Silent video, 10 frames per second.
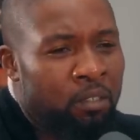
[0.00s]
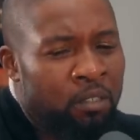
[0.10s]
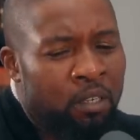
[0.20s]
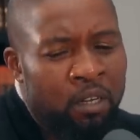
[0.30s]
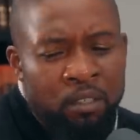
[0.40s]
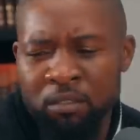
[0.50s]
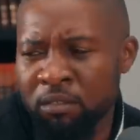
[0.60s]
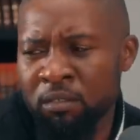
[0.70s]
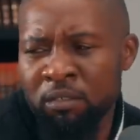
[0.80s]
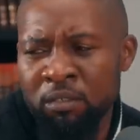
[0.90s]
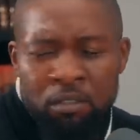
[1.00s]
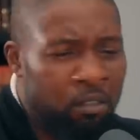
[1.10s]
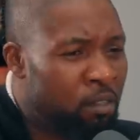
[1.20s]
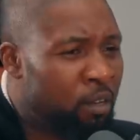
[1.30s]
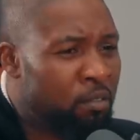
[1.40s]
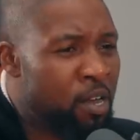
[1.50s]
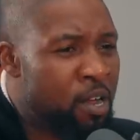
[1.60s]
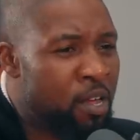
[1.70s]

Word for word: It was like, you sure you left eye?